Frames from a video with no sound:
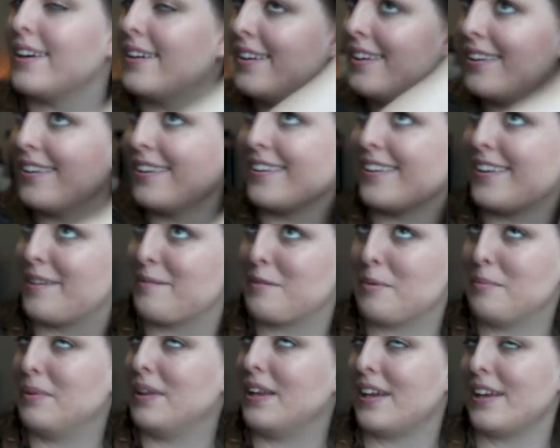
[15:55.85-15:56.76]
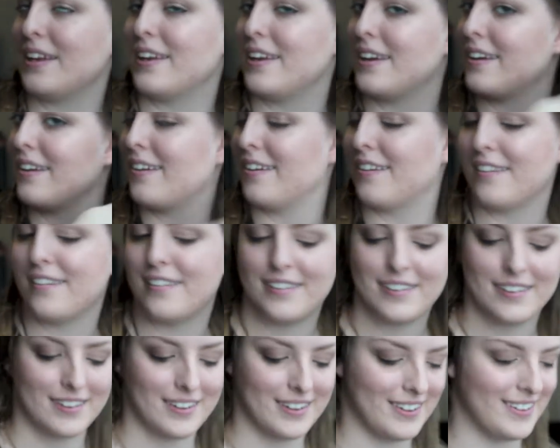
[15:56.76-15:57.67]
am a blondie at
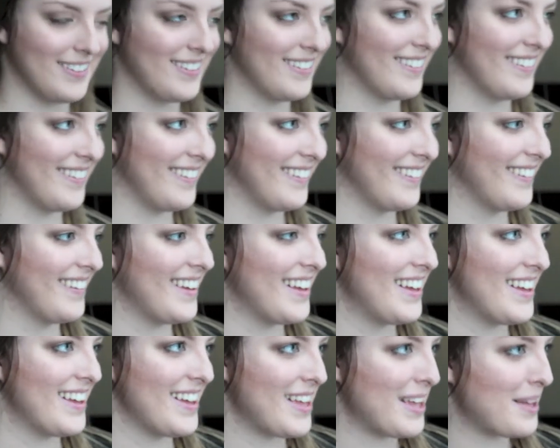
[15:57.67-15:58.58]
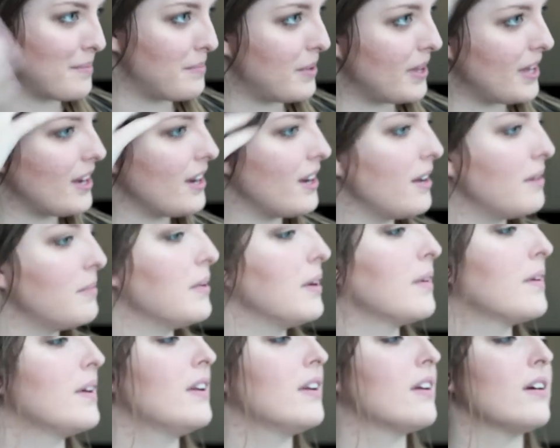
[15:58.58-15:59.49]
heart. But
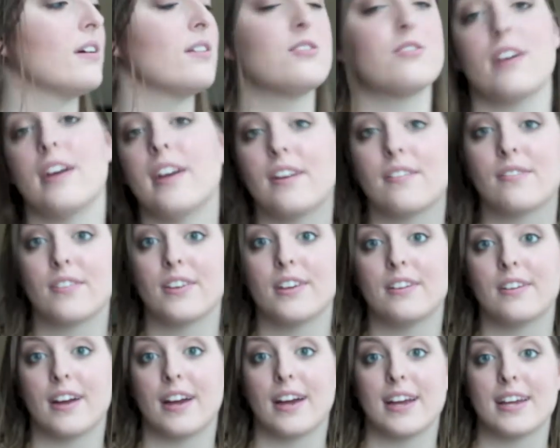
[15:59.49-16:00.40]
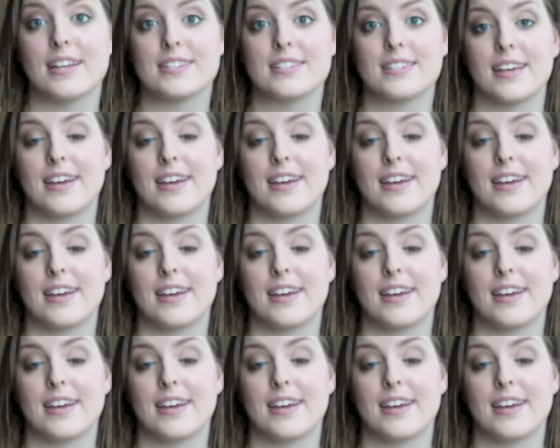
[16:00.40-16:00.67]
I'm gonna go dry it for you guys